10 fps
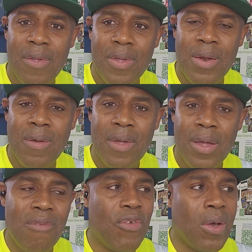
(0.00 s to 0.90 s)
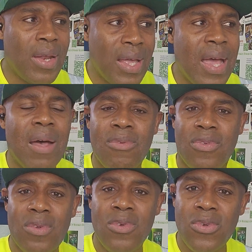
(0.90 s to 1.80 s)
If you're in the
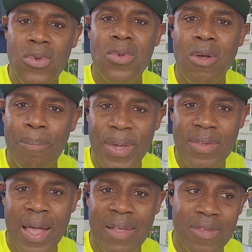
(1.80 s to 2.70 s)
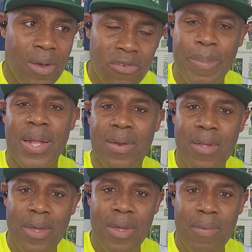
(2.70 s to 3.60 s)
house, you should do your bit as a husband.
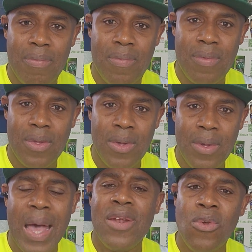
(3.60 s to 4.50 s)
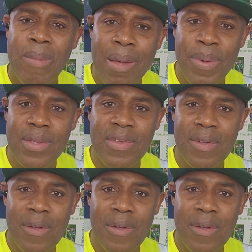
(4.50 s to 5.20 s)
I do my bit.